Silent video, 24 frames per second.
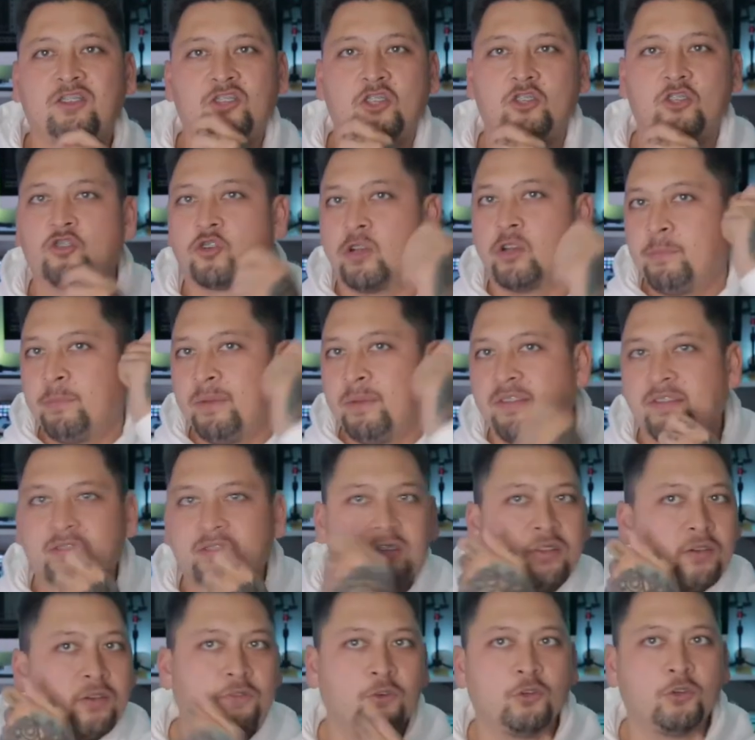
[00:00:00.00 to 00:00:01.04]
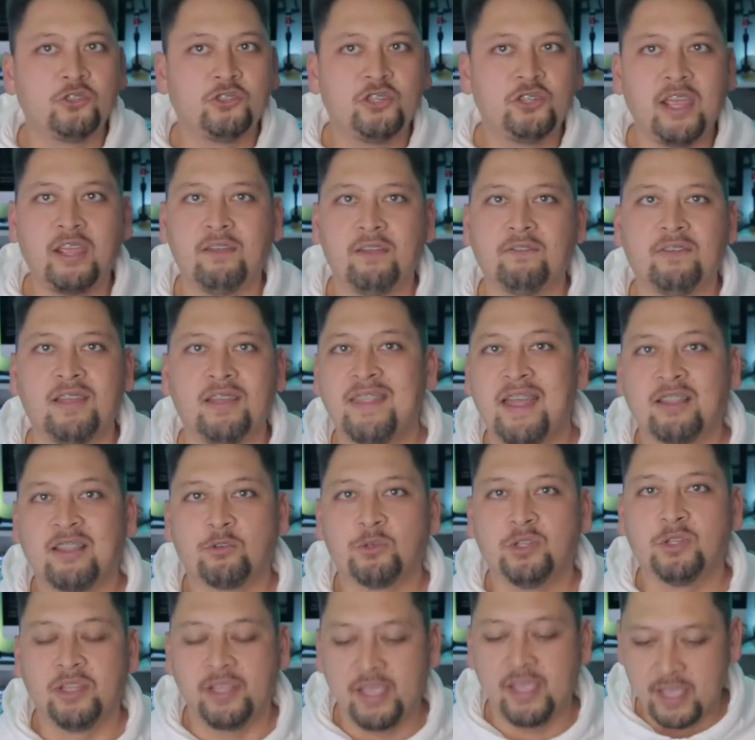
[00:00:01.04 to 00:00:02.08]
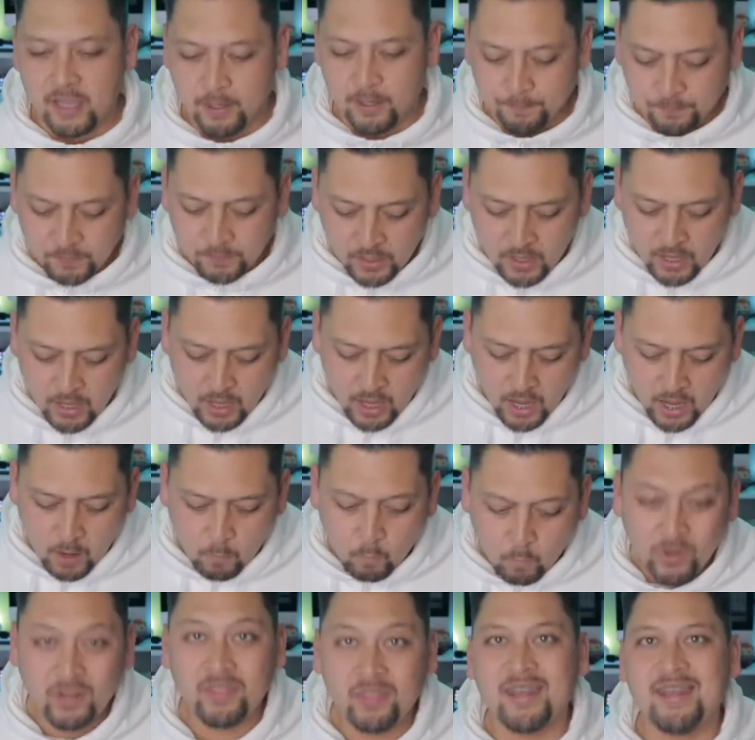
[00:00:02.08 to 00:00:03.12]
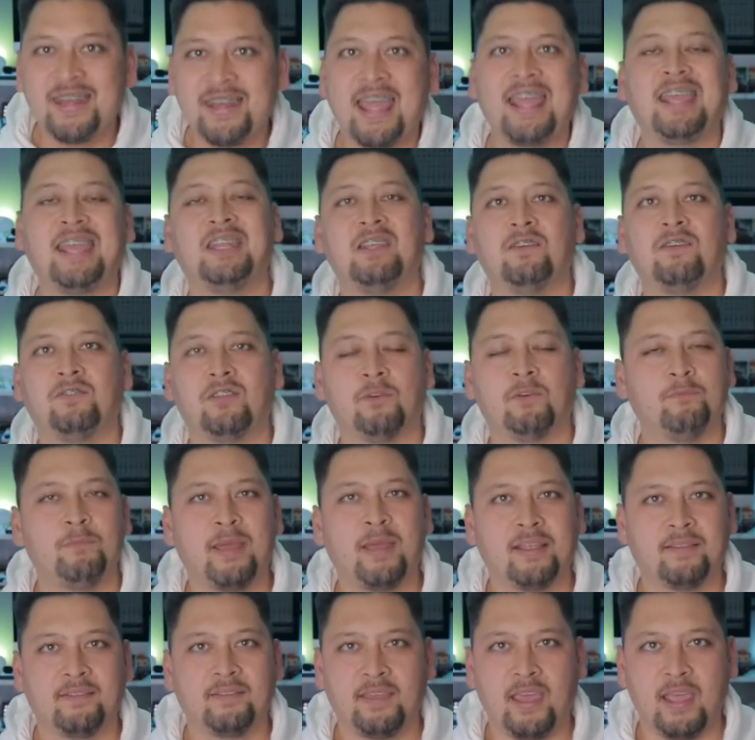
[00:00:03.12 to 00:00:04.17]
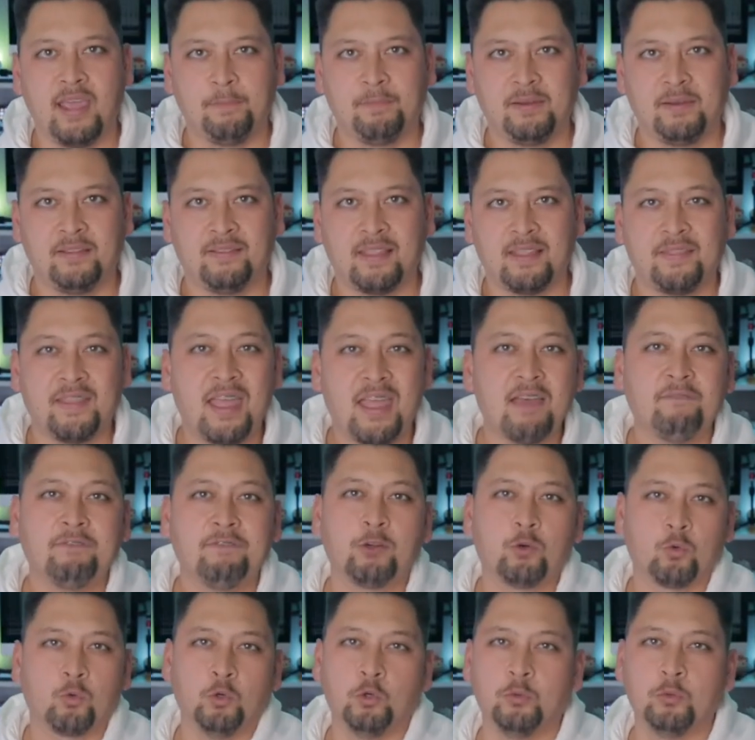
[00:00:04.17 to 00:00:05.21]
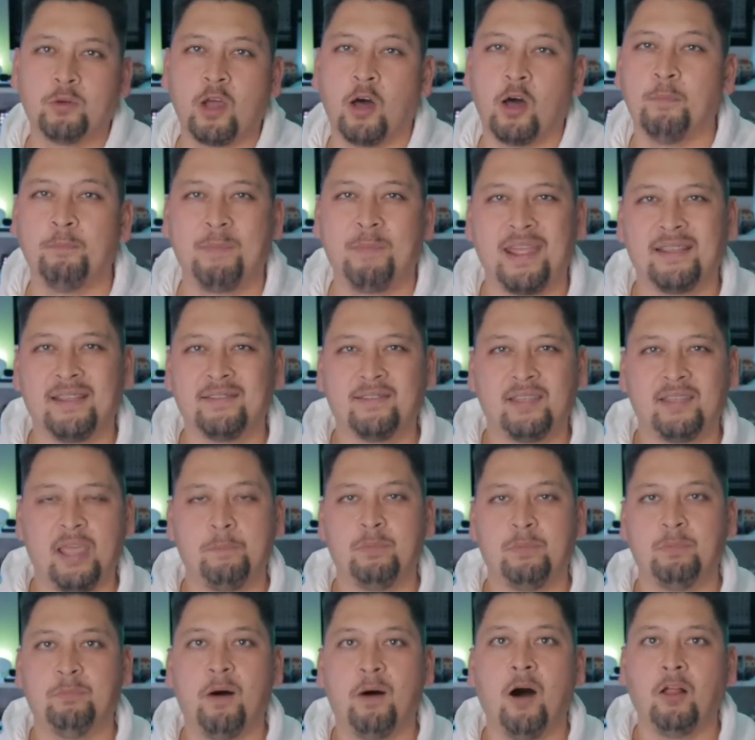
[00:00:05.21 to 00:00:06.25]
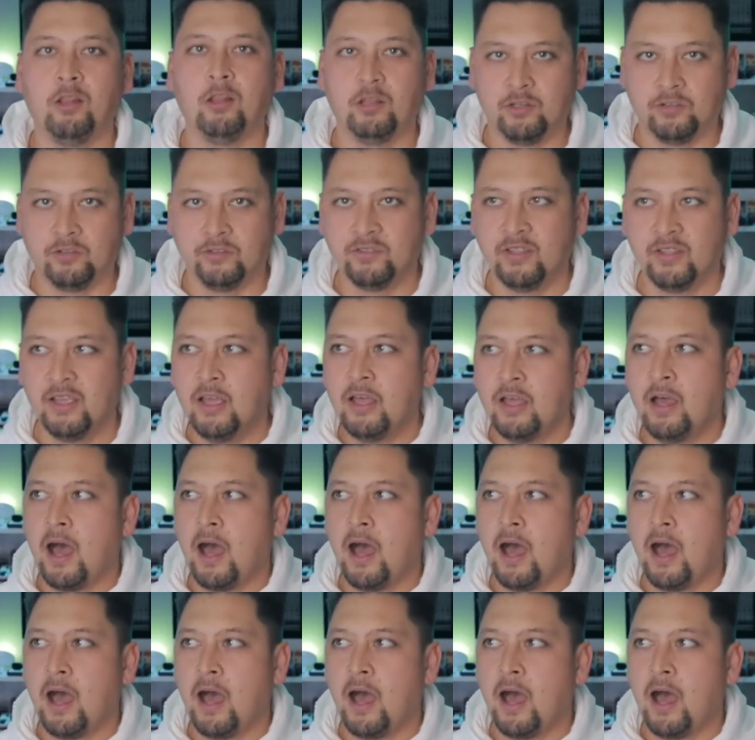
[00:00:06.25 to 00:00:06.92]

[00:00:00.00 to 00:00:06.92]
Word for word: is a trim and this is a full shave, and that's really it. Uh, one of the negatives of Manscaped is that they have a group called Manscaped Ballers.